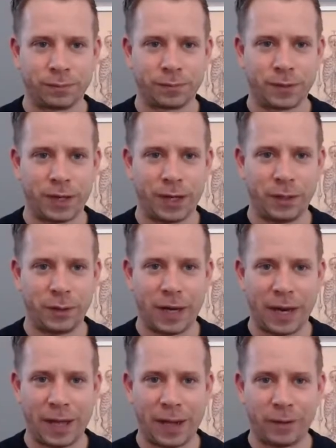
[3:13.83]
Can you
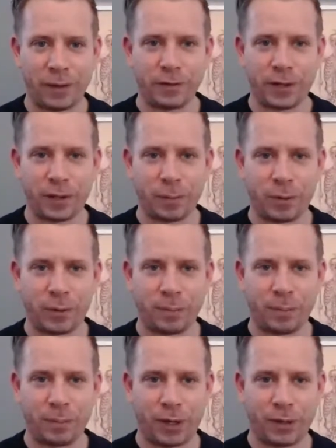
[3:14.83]
allow those other
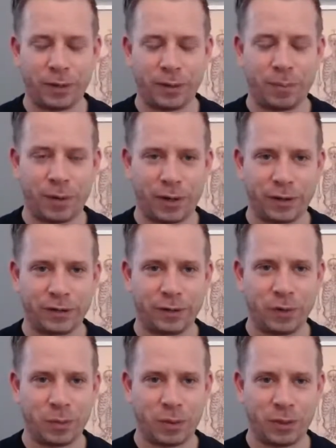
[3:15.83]
parts of
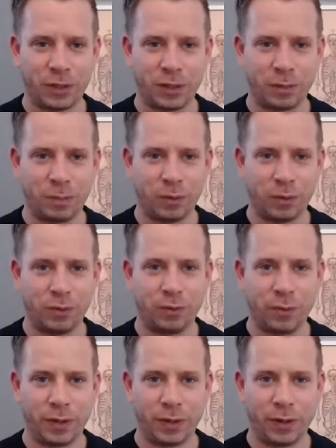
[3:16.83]
your body to move
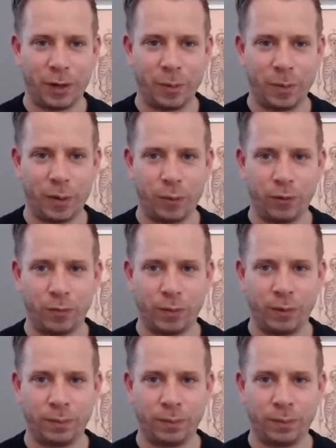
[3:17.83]
with your elbow movement?